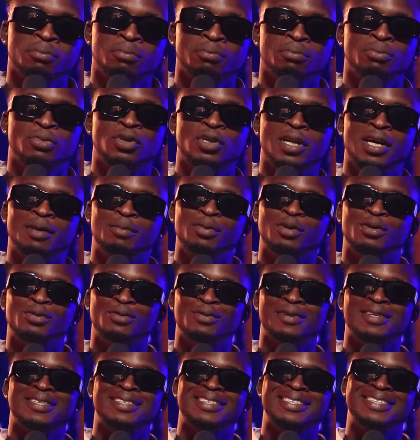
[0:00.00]
Bonabo
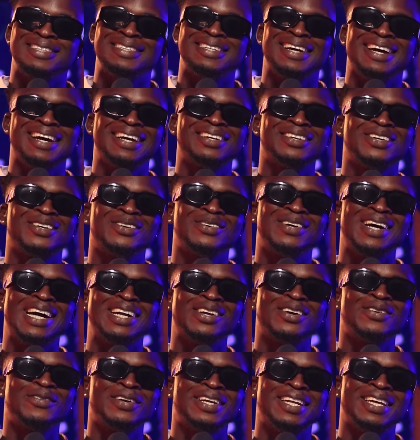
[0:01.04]
Wizkid, I don't I
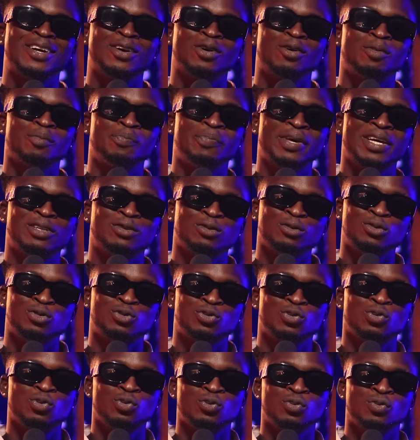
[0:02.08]
don't really compare those
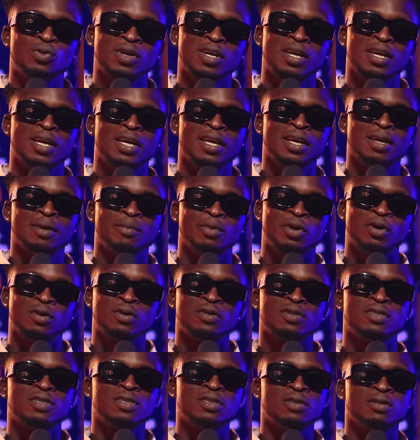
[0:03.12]
two
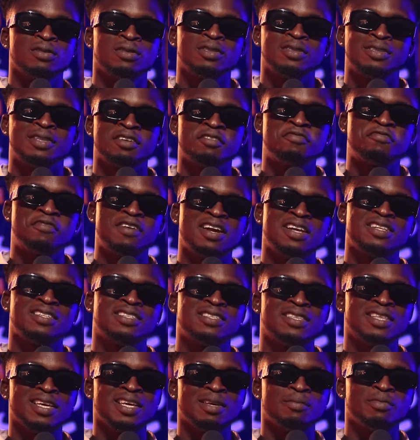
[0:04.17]
because difference
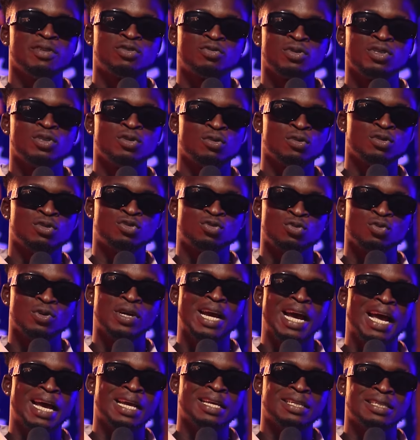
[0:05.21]
there between those two
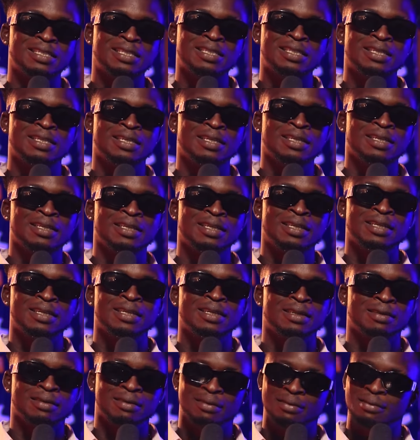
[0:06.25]
guys.
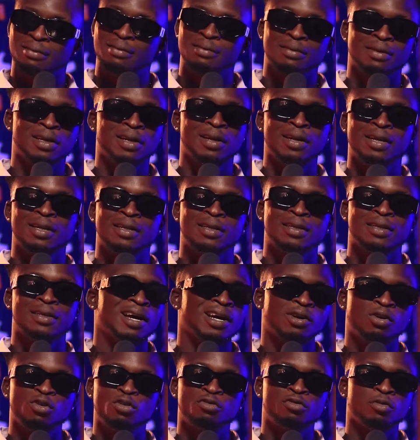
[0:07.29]
Clearly,
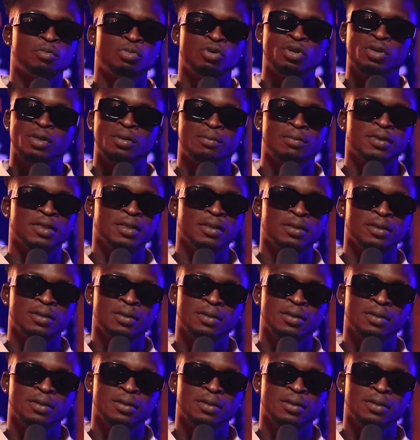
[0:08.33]
I go for Bono man.